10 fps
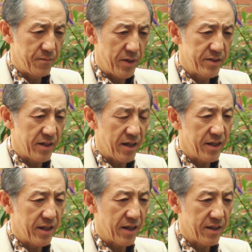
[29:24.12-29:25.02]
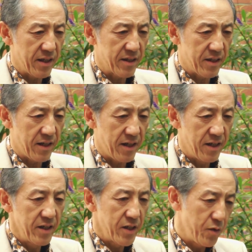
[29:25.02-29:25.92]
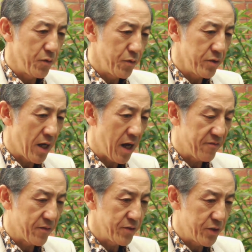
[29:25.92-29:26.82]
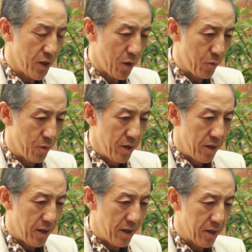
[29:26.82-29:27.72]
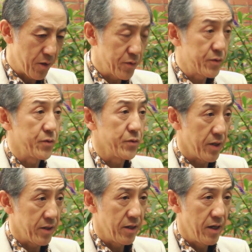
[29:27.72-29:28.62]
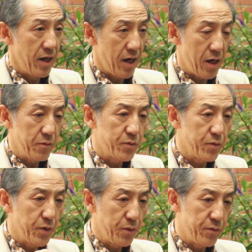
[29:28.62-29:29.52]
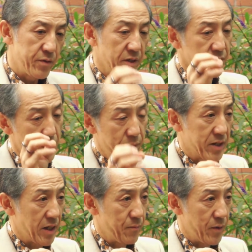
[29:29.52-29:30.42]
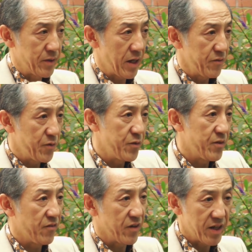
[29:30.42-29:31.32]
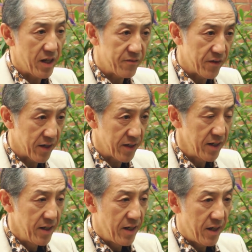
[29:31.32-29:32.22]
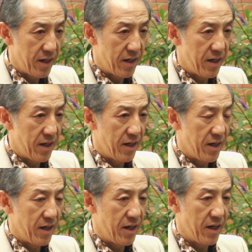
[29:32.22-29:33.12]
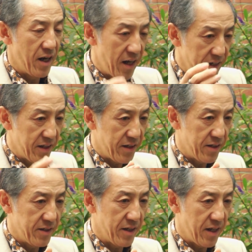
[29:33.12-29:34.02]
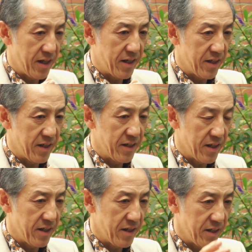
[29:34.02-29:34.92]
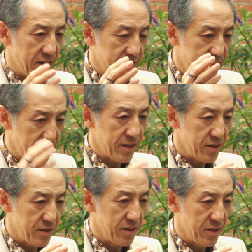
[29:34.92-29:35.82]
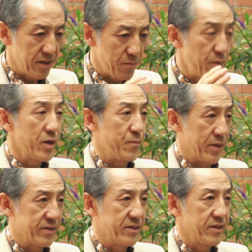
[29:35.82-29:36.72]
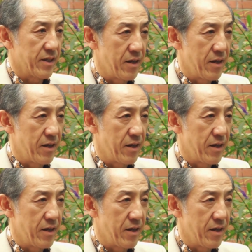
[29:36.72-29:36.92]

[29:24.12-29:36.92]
is the idea that you have to show your student how to use the grammatical point, how to use the vocabulary under a certain purpose.